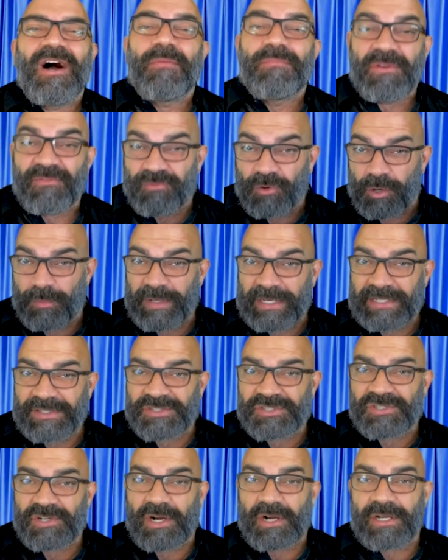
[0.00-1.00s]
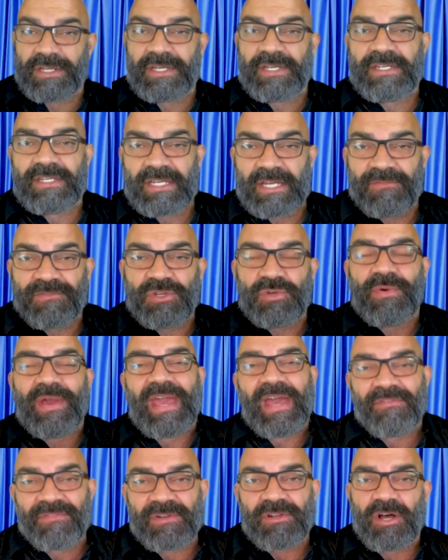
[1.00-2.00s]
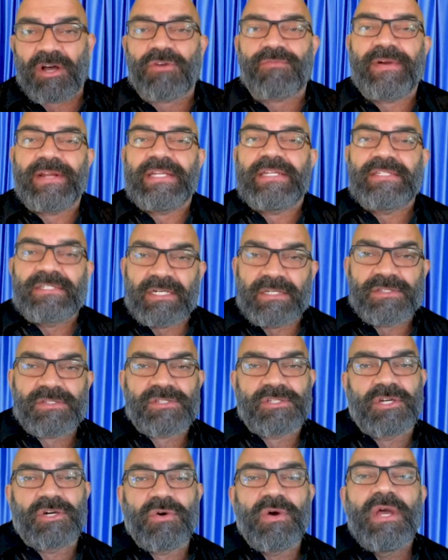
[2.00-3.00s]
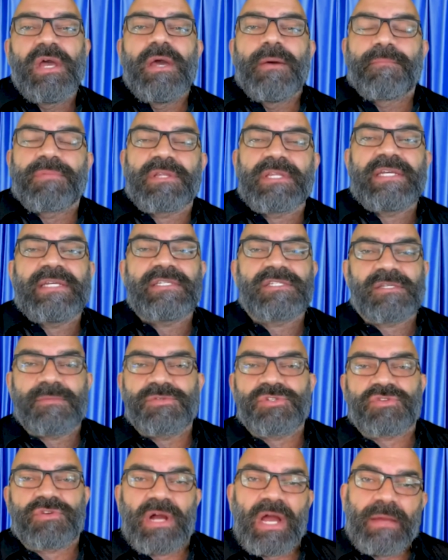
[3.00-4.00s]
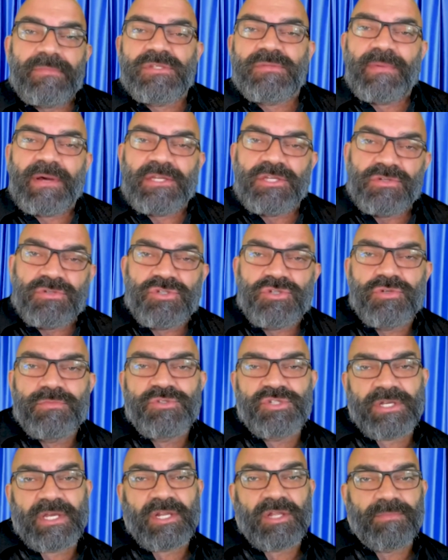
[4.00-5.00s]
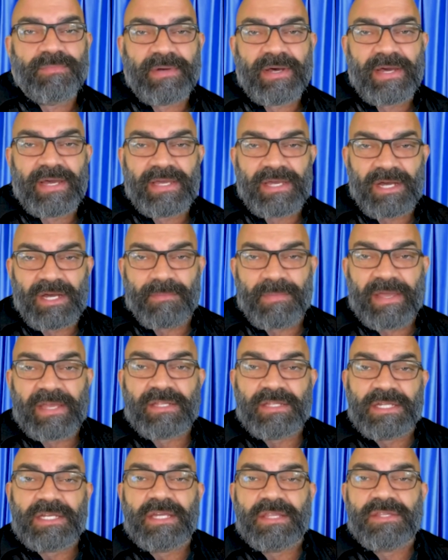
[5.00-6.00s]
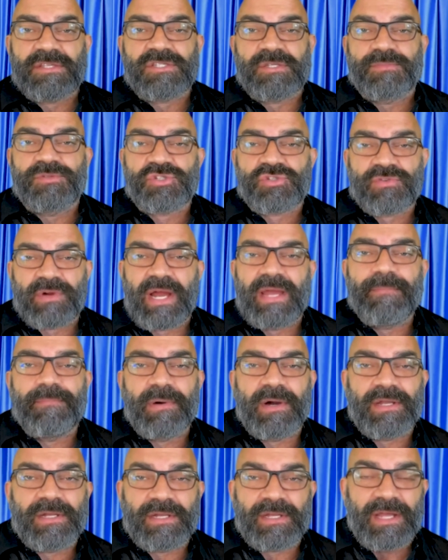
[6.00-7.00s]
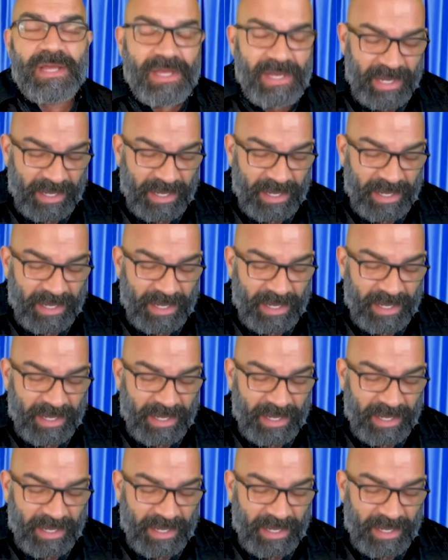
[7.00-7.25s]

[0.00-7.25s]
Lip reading: Before we get started, if you haven't already done so, please subscribe to my YouTube channel by clicking the subscribe button.